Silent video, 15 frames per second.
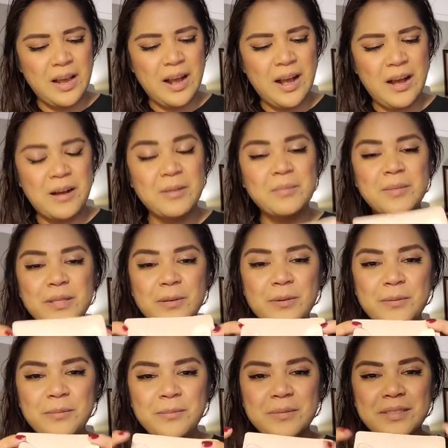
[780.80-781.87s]
Um,
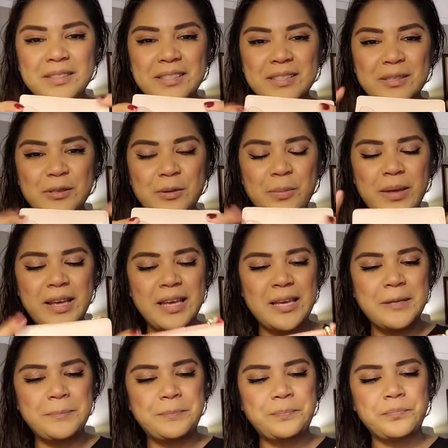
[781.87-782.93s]
so it's a little
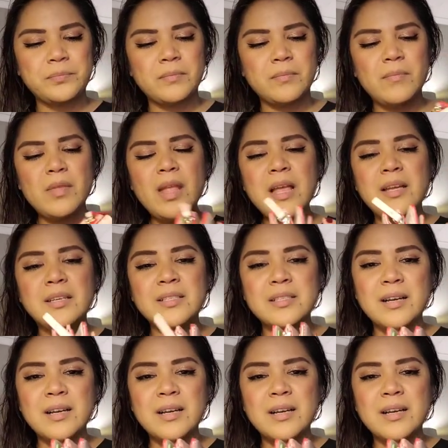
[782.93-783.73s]
piggy, and it's